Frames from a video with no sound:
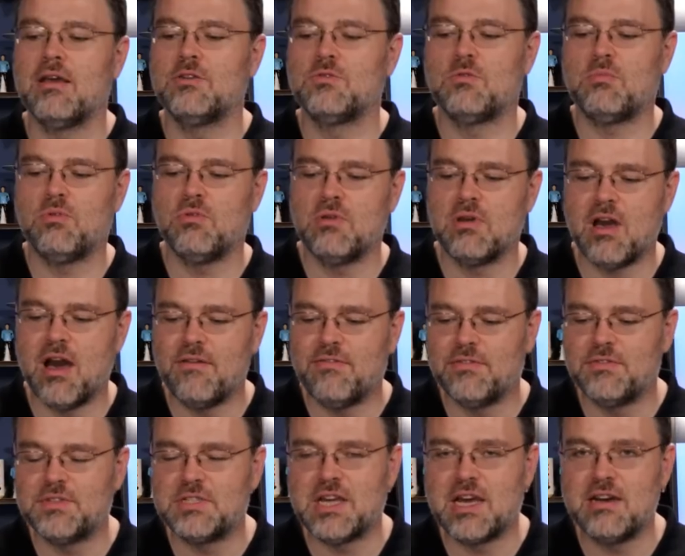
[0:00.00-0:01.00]
because we're booting off
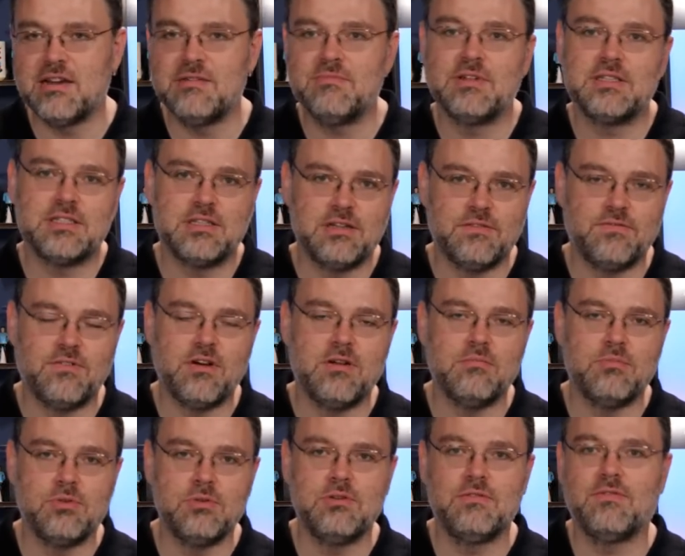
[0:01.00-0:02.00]
of SATA, that's the
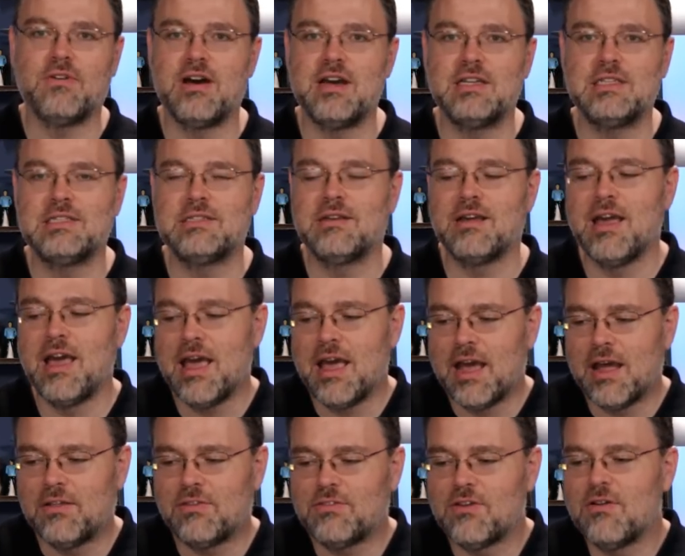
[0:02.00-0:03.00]
default boot device.
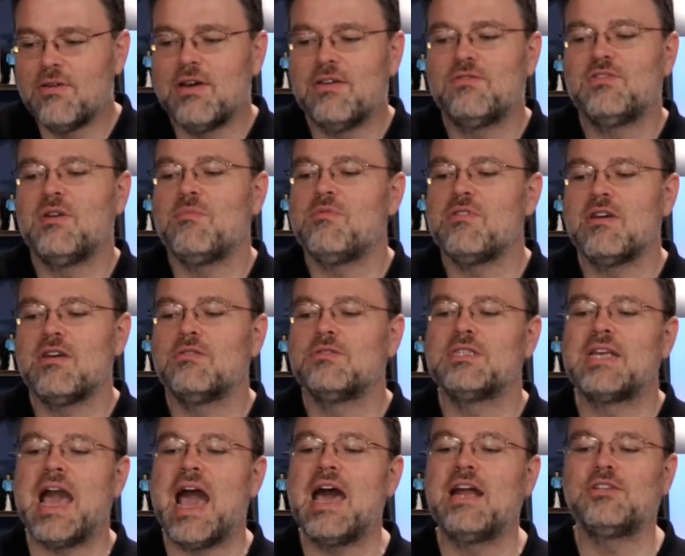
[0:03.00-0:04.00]
And so if something
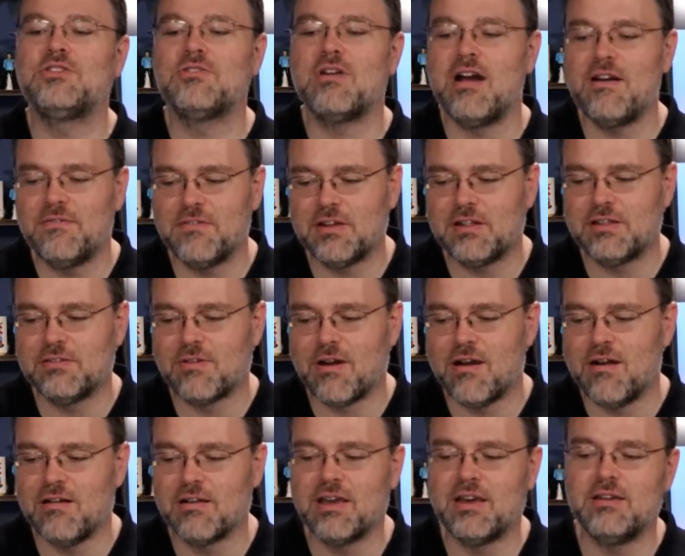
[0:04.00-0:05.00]
goes catastrophically
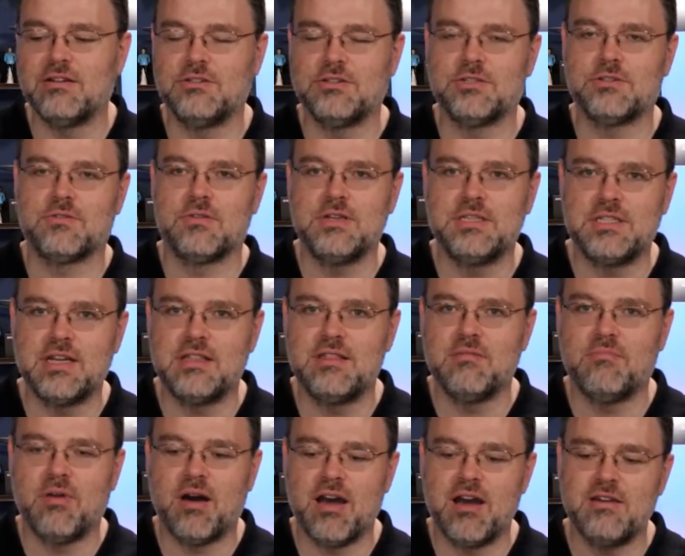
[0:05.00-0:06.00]
wrong, it'll just reset
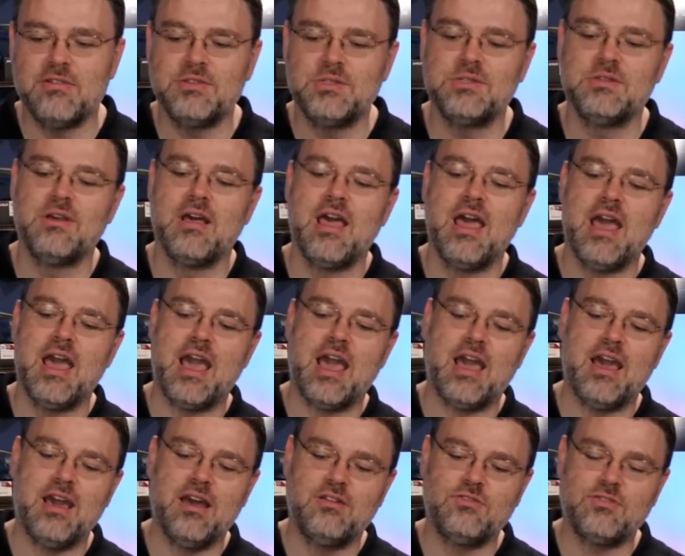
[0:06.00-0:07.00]
the BIOS
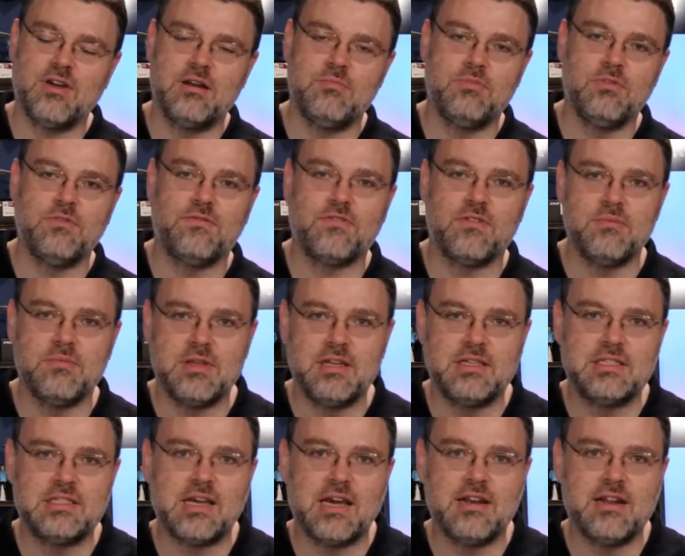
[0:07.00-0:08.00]
and try to boot from the
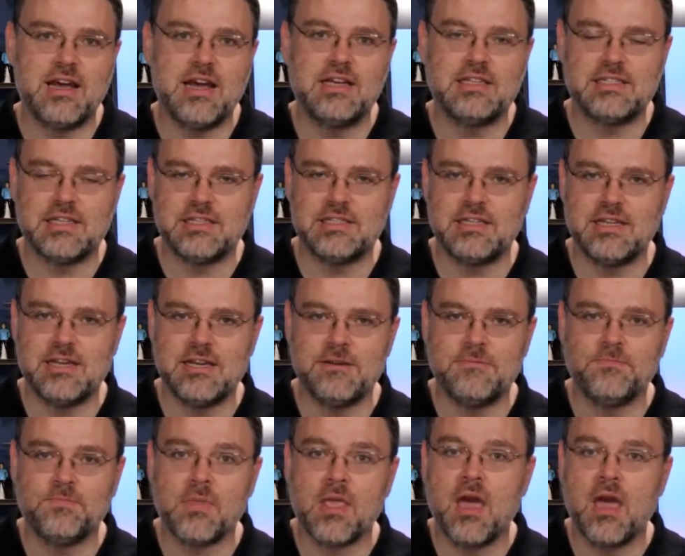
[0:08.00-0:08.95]
SATA SSD.